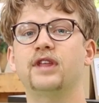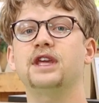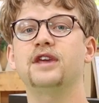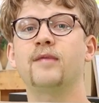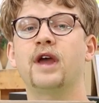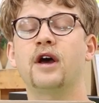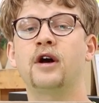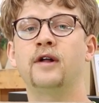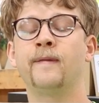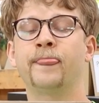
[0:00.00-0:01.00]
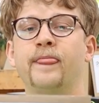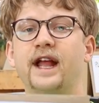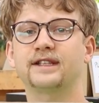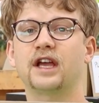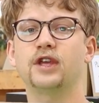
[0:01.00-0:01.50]
the email.
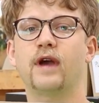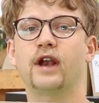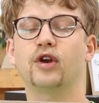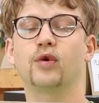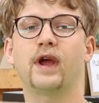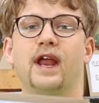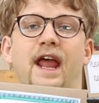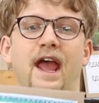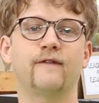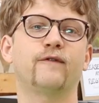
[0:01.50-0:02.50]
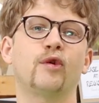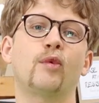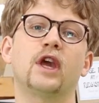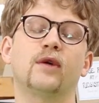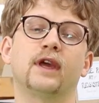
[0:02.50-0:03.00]
That's how you enter to win. Every
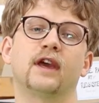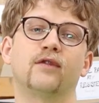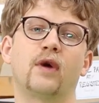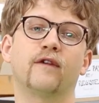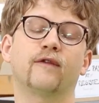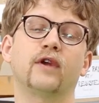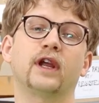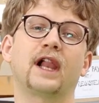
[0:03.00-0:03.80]
week we give away free